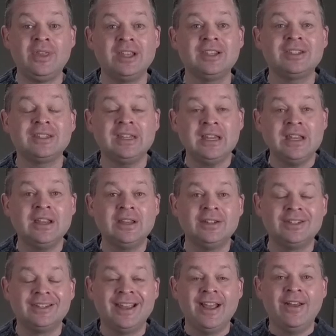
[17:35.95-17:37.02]
This
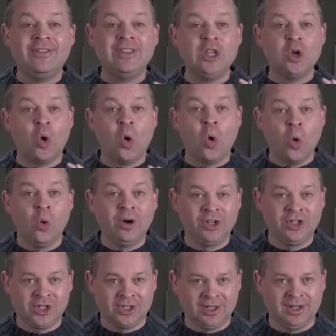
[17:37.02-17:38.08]
is the
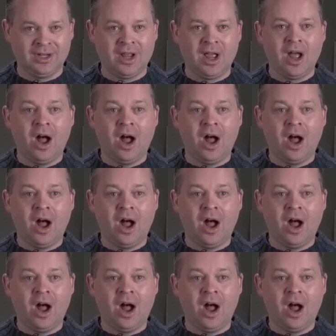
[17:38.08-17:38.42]
origin